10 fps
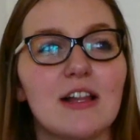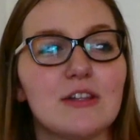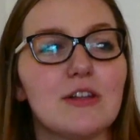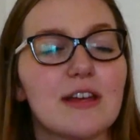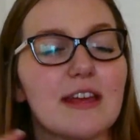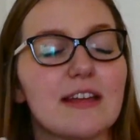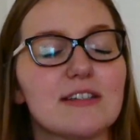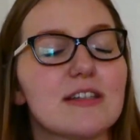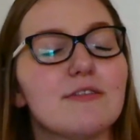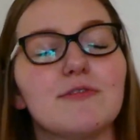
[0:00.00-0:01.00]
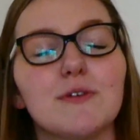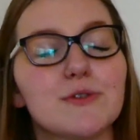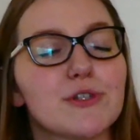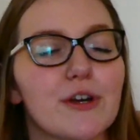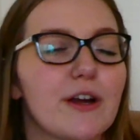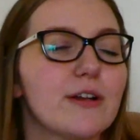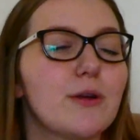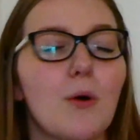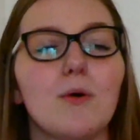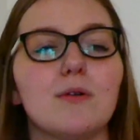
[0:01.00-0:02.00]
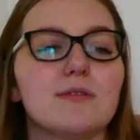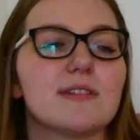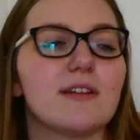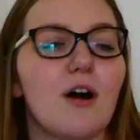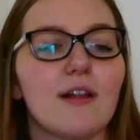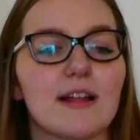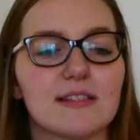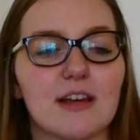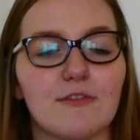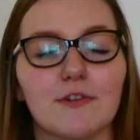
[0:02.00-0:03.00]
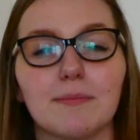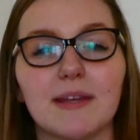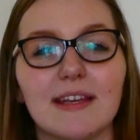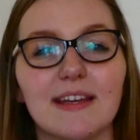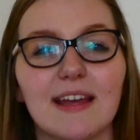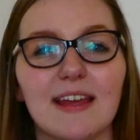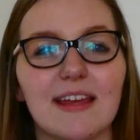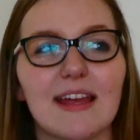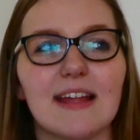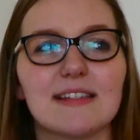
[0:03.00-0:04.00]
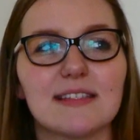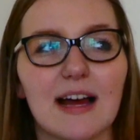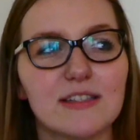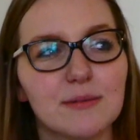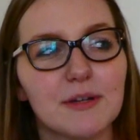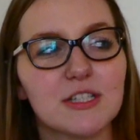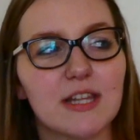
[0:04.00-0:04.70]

looking into the future and goals and all that stuff. For me, it's not so much